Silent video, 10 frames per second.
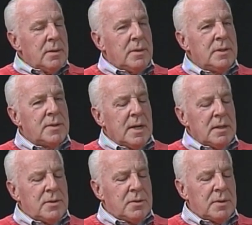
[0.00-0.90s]
The
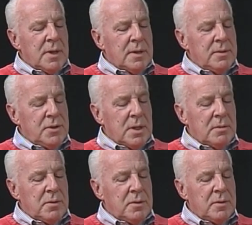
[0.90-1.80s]
second story I can share
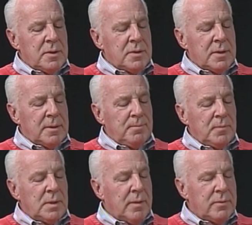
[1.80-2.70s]
with you is, I
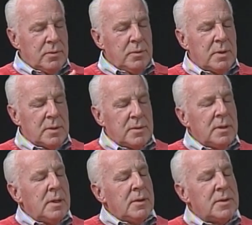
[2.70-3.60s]
have 2 others.
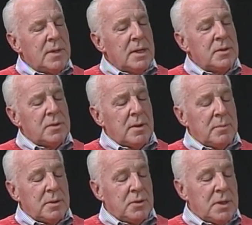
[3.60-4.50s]
The second story I'm
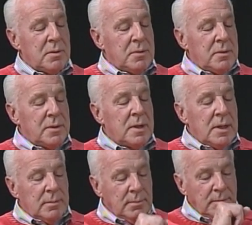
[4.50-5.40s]
going to share with you is,
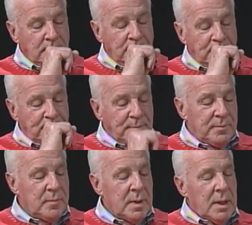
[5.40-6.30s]

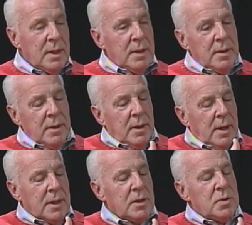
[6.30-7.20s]

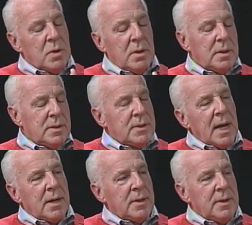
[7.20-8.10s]
I got a call on a
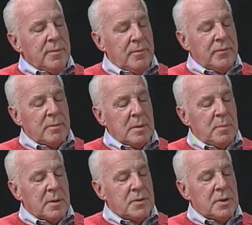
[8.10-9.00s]
Saturday from a
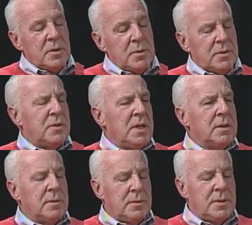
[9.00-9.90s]
person who was
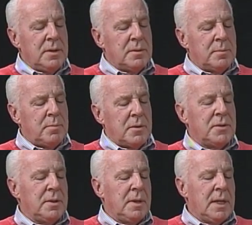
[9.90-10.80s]
a single
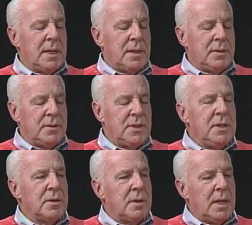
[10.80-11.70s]
person and a
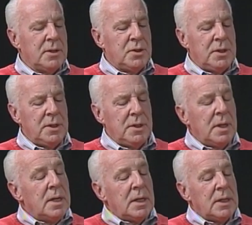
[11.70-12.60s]
senior, and she
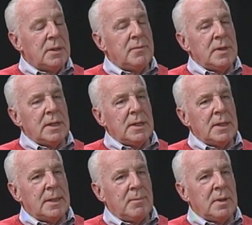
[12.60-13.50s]
lived in
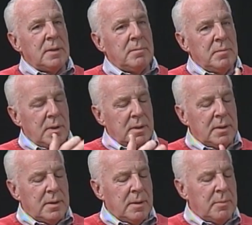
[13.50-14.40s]

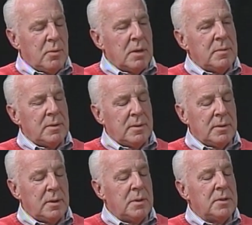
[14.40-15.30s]
an apartment,
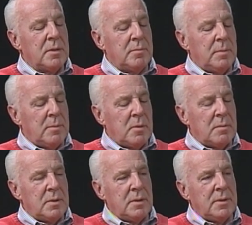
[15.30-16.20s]
low-income
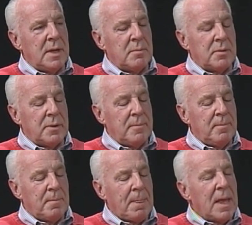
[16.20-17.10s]
apartment in Danbury,
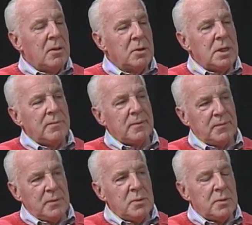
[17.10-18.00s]
looking for
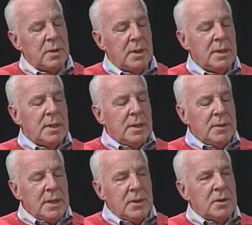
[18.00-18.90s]
food,
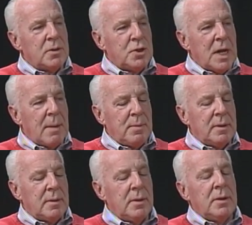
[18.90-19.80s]
needed to go
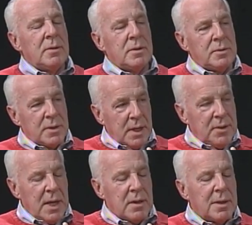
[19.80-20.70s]
shopping. Could I
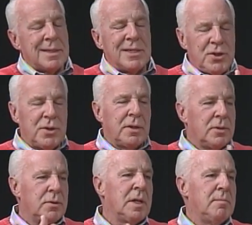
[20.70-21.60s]
take her? I said, sure, I'll
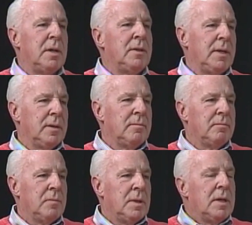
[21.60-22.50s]
do it on Monday.
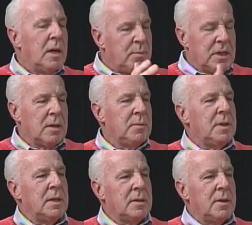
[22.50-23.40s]
I'll pick you up at
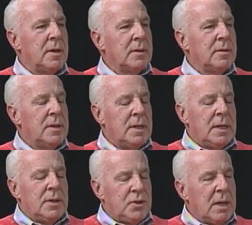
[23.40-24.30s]
10 o'clock.
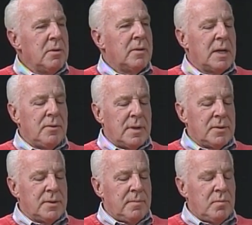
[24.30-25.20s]
She gave me her
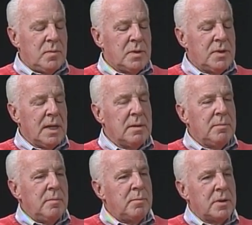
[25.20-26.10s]
address. The second
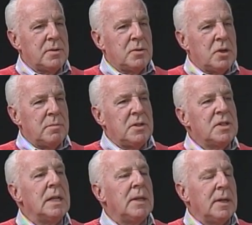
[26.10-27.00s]
person called me
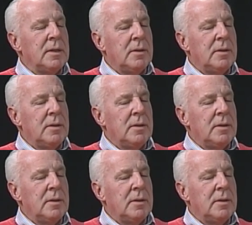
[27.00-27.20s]
Sunday.